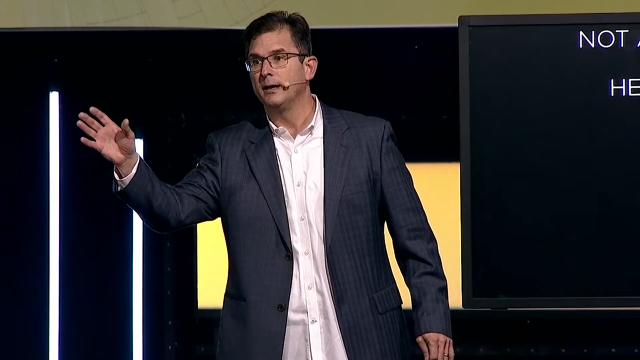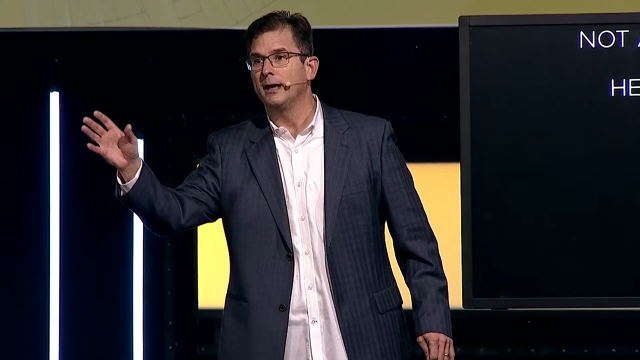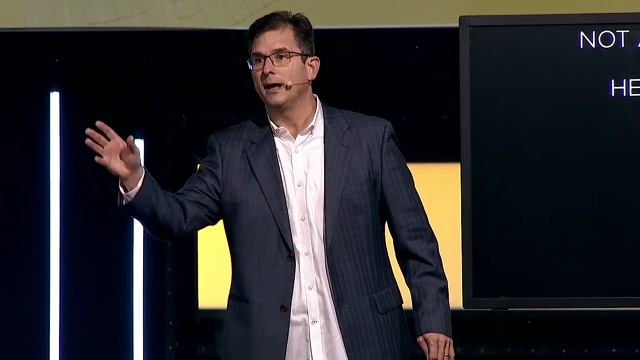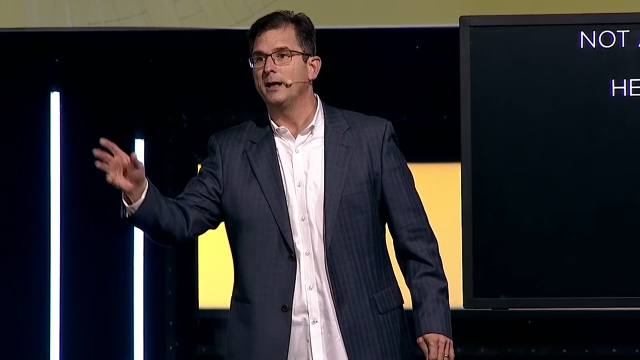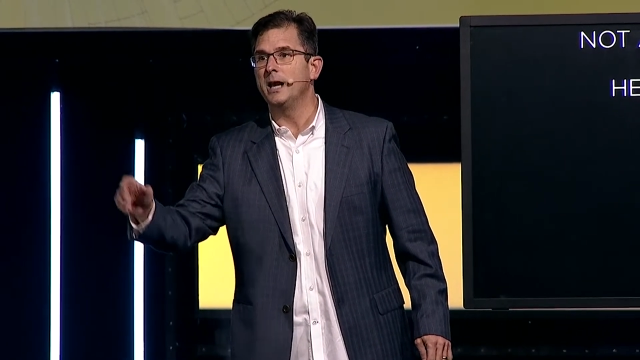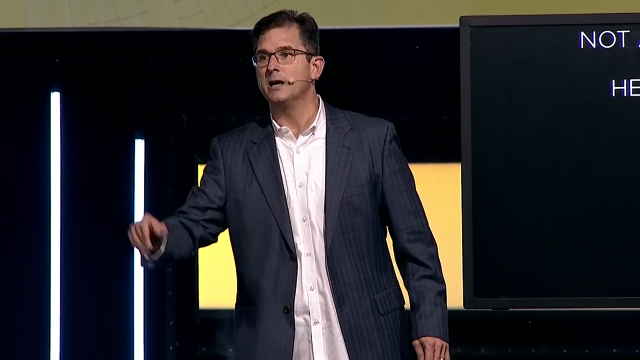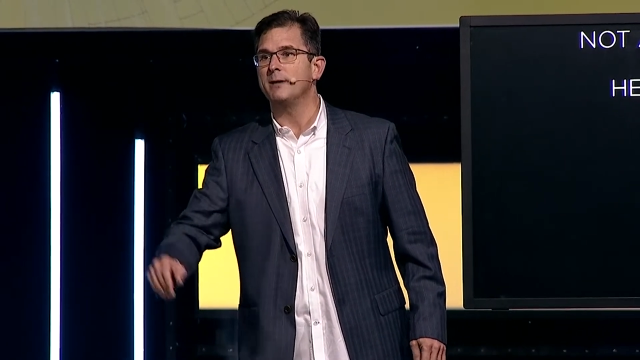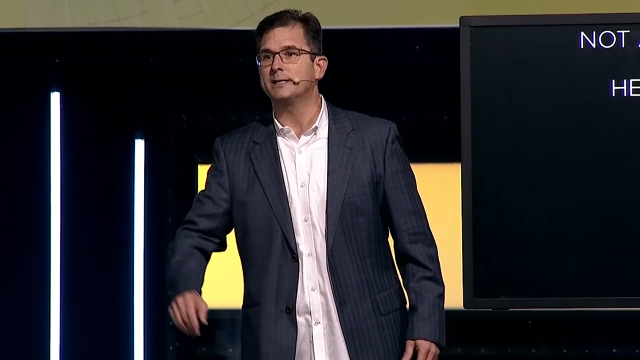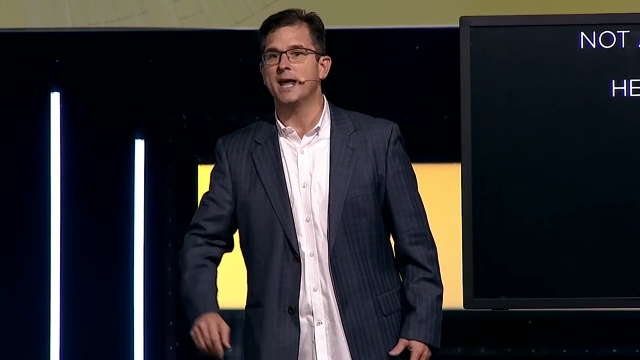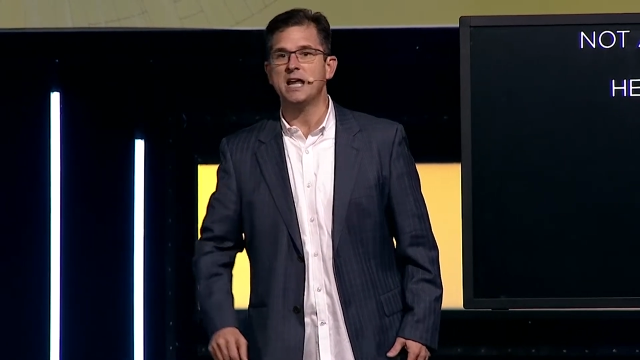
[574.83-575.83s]
And you know what my
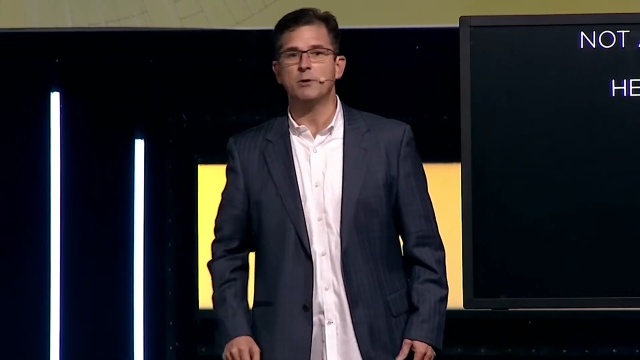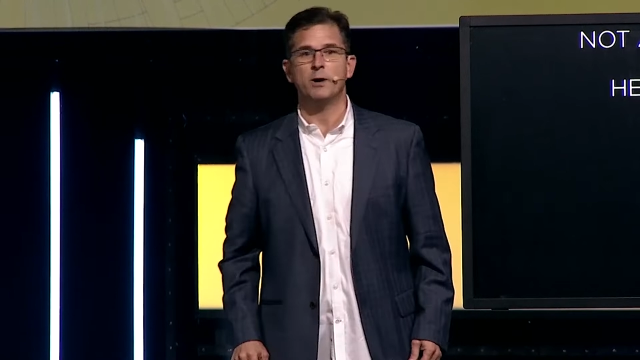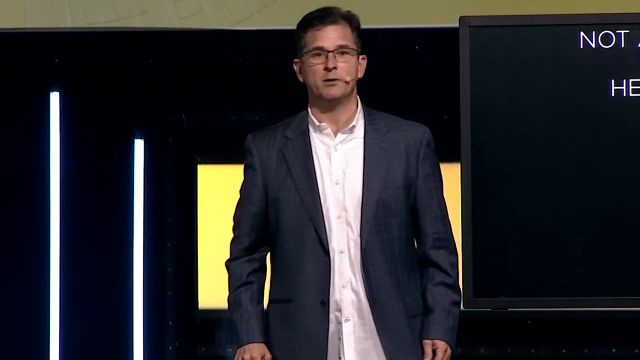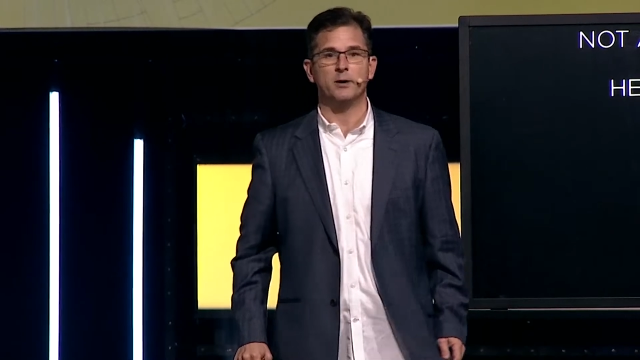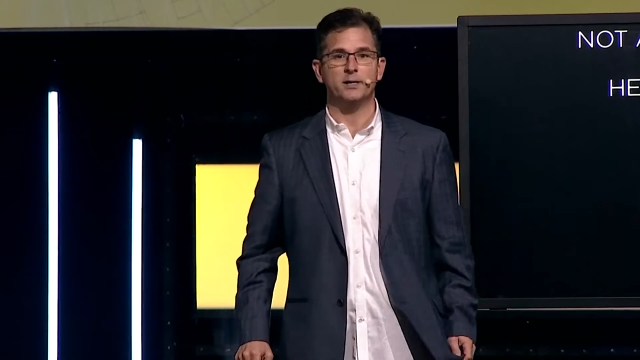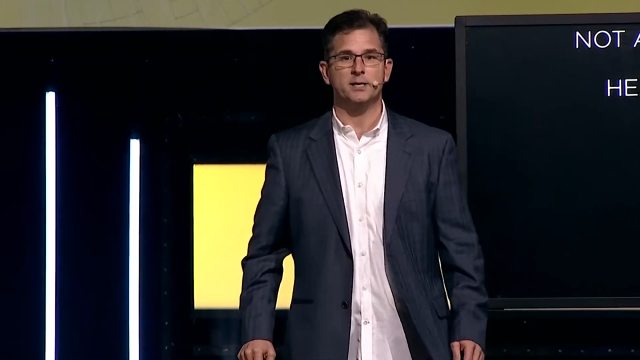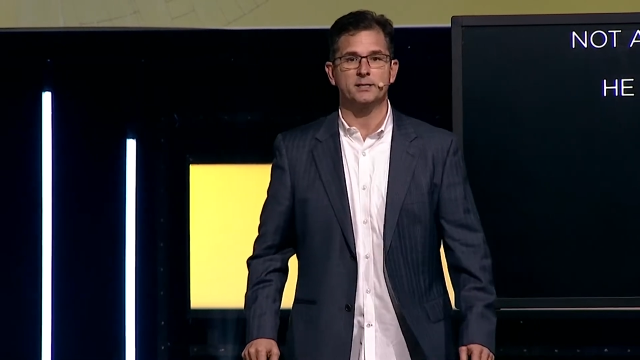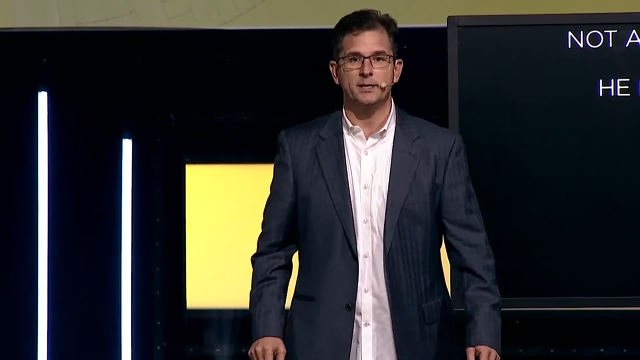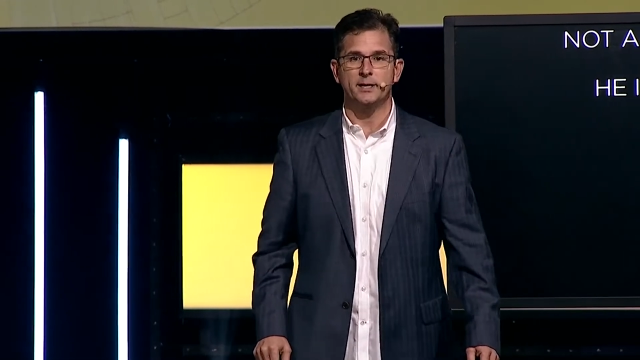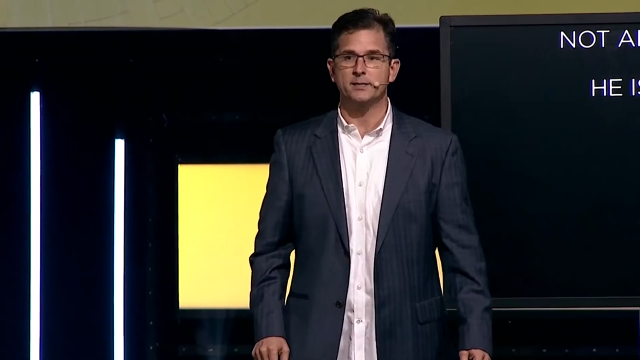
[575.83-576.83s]
takeaway was, is
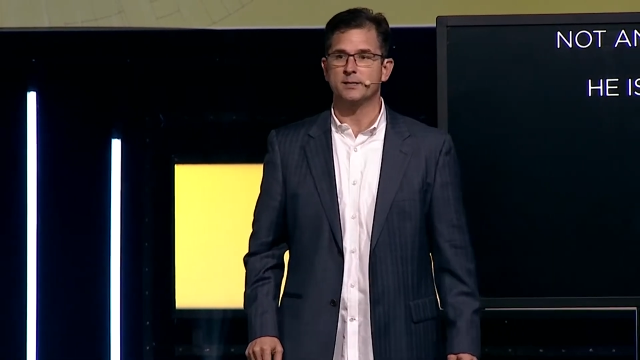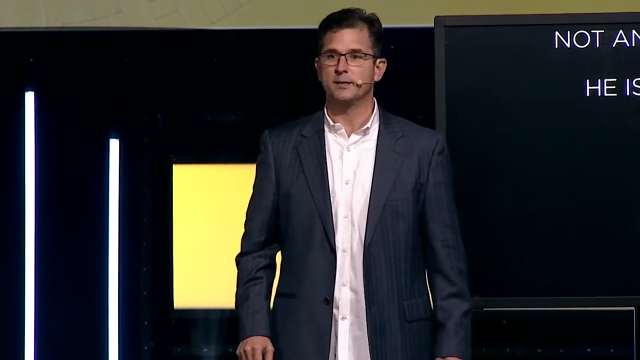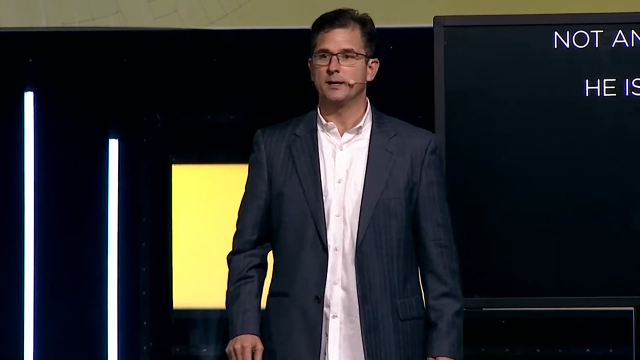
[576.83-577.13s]
this.